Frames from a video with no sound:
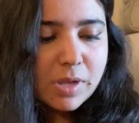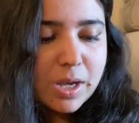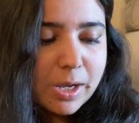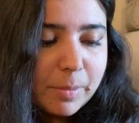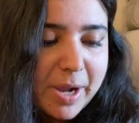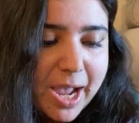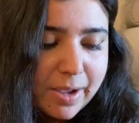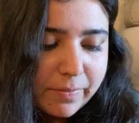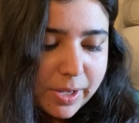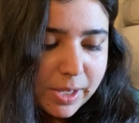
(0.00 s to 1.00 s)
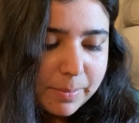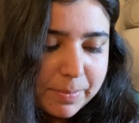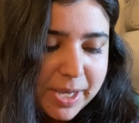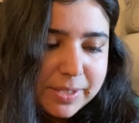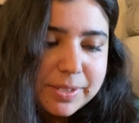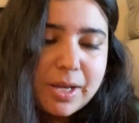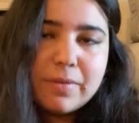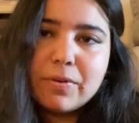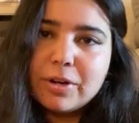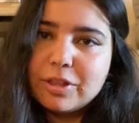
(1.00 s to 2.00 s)
I have Best
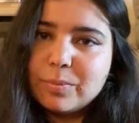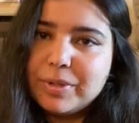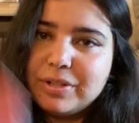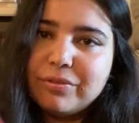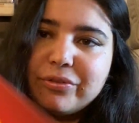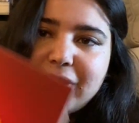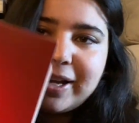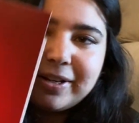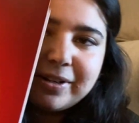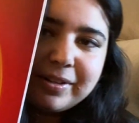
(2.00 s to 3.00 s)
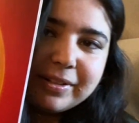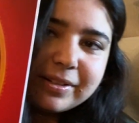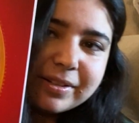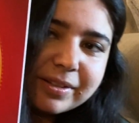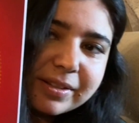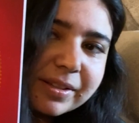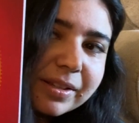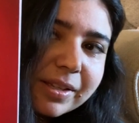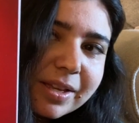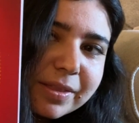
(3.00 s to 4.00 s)
of Earth, Wind & Fire.
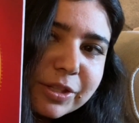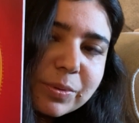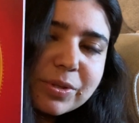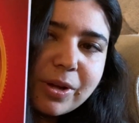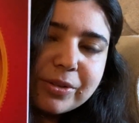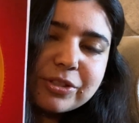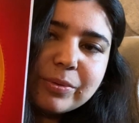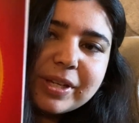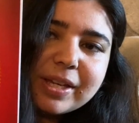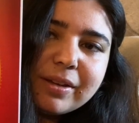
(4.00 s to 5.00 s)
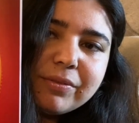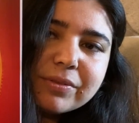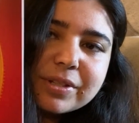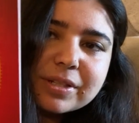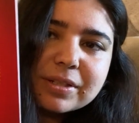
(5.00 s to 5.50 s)
This was also a gift.